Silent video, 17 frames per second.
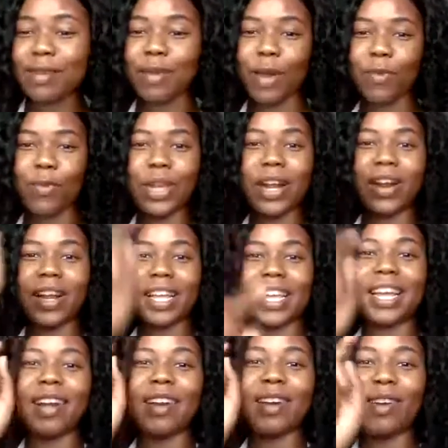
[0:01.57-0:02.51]
and we are
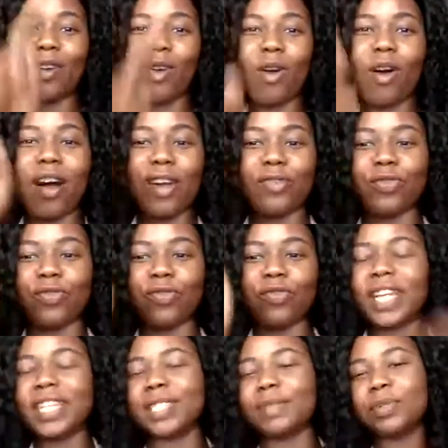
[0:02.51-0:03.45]
here on
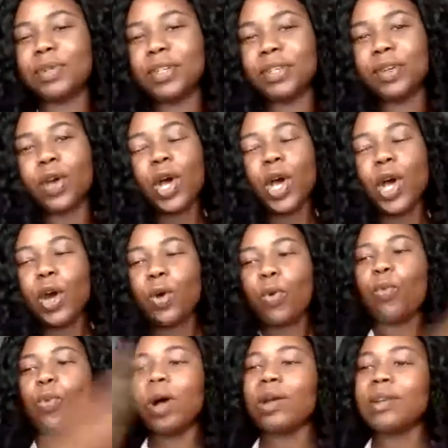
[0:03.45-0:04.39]
Facebook.
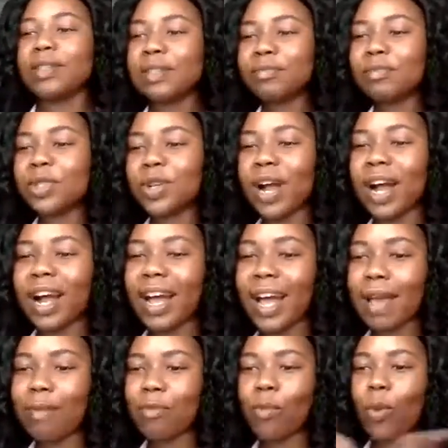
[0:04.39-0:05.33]
Welcome,
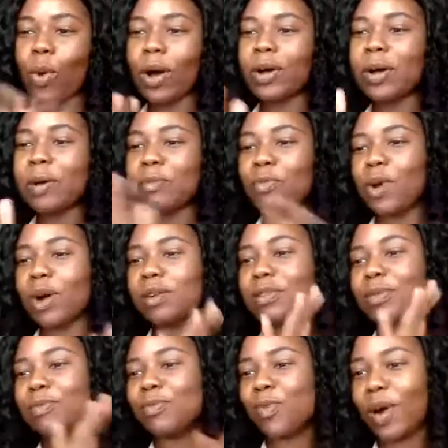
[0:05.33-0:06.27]
tribe. Welcome,
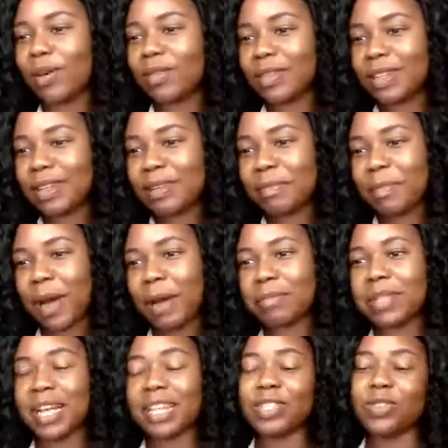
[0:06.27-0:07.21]
welcome, welcome.
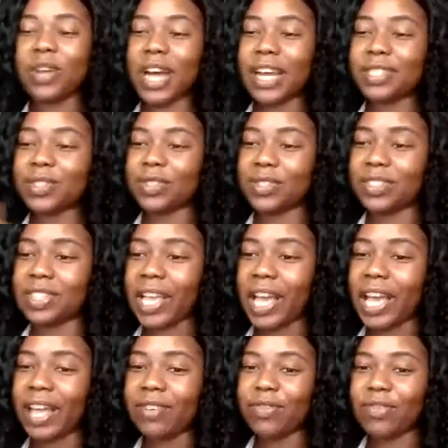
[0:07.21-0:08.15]
I'm glad you guys are
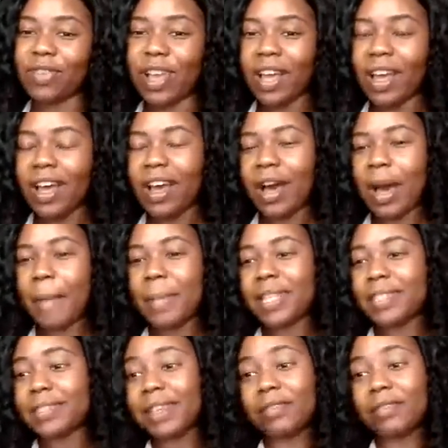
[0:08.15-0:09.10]
safe
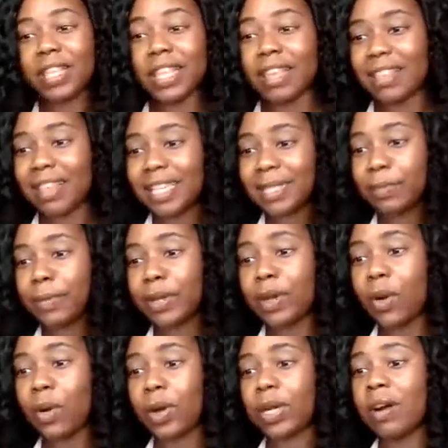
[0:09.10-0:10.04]
amidst everything that's been
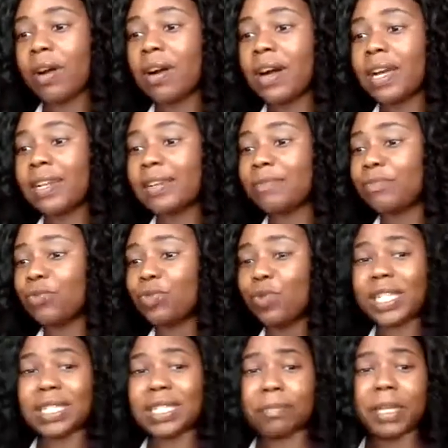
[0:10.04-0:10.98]
going on.
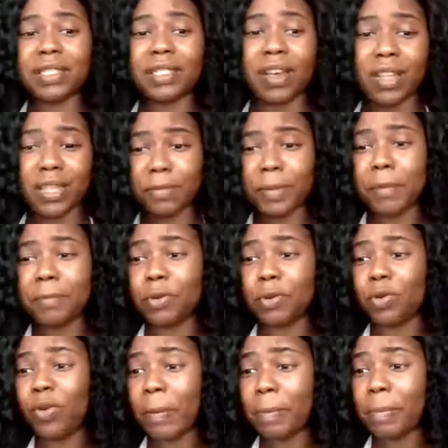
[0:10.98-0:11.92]
Rest in peace to all the people
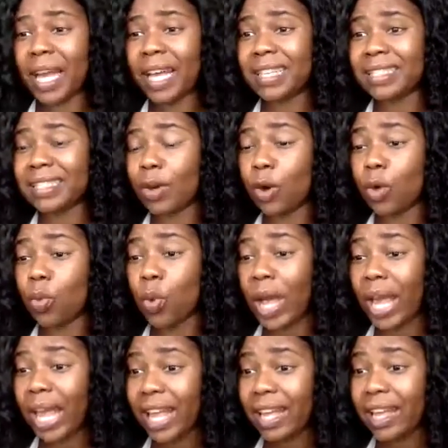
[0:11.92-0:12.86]
who have passed
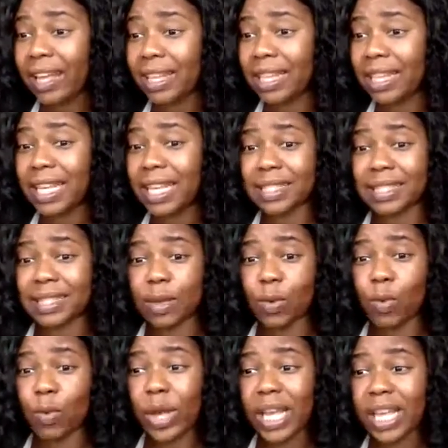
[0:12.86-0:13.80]
away this
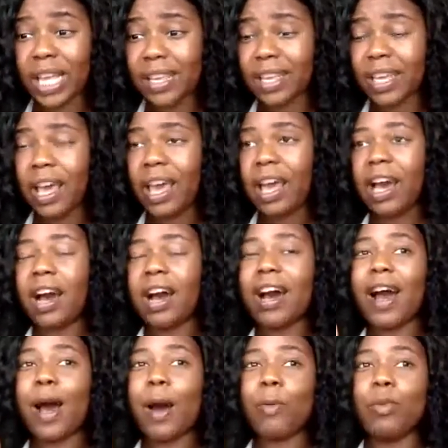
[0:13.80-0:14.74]
week.
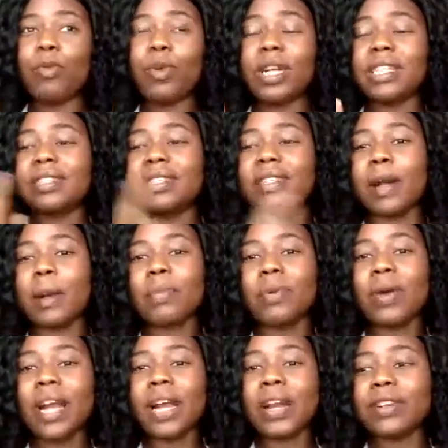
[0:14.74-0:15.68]
We want to send our
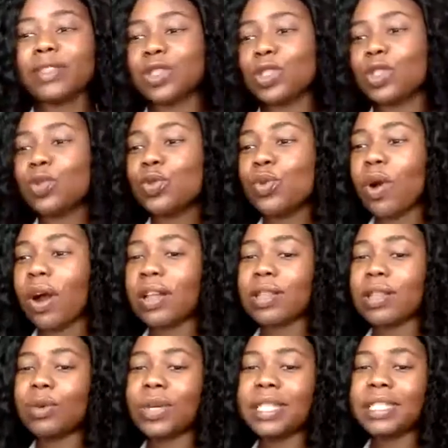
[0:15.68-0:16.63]
prayers to
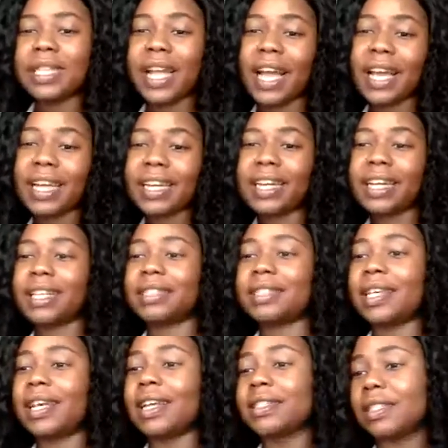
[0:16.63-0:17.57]
our Louisiana and
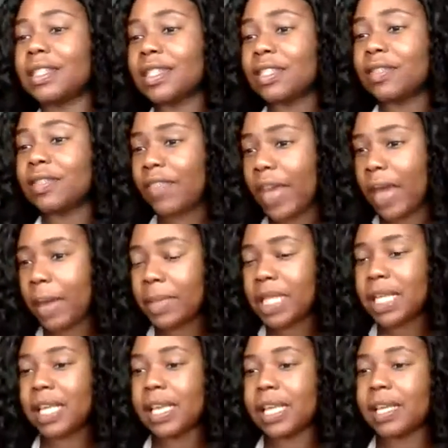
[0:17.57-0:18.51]
Texas
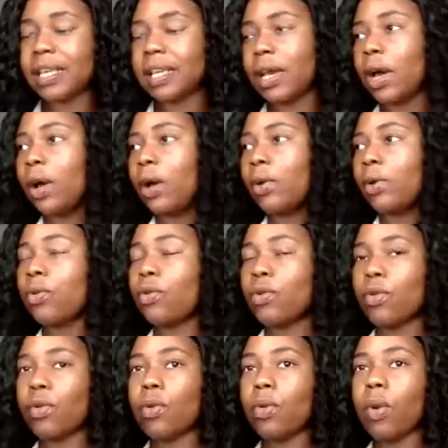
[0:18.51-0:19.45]
family
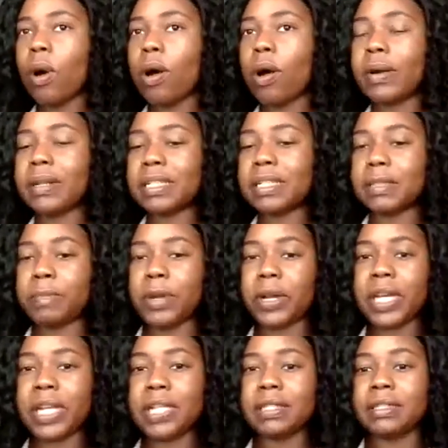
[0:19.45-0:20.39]
who are
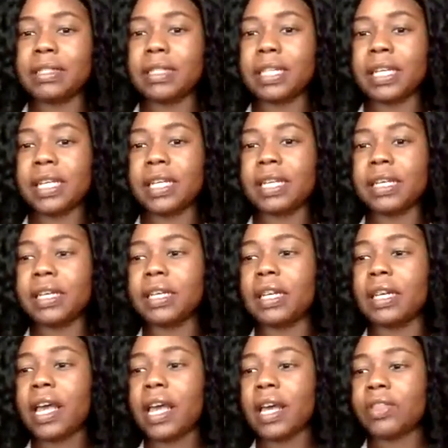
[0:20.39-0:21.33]
experiencing
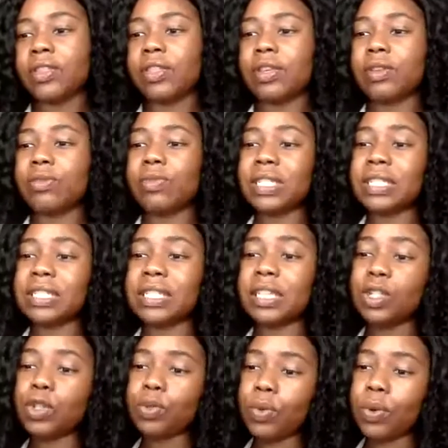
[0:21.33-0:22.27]
the
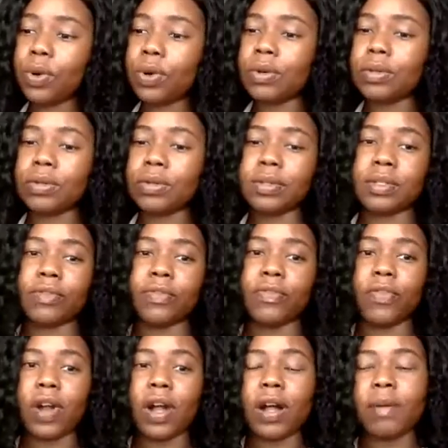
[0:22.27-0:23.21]
residuals
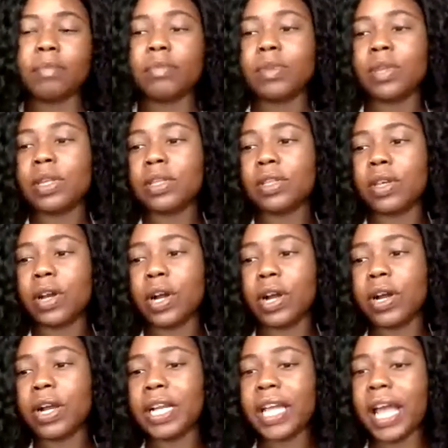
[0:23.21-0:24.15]
from the
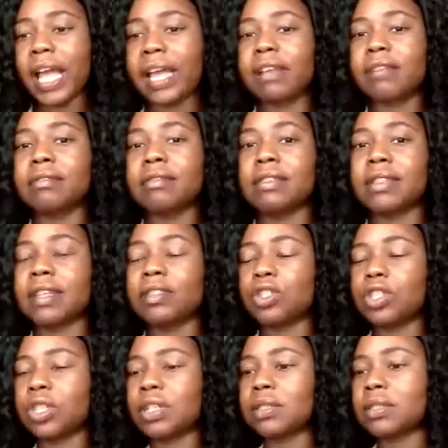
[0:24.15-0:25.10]
hurricanes that
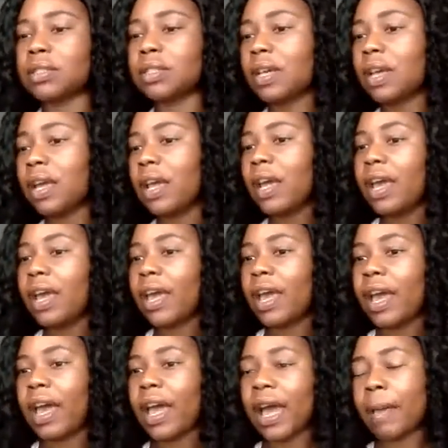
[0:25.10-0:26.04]
just
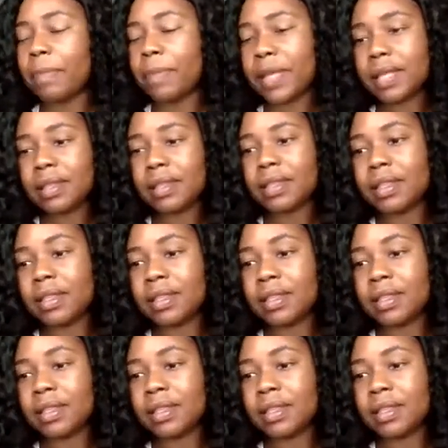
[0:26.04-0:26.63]
happened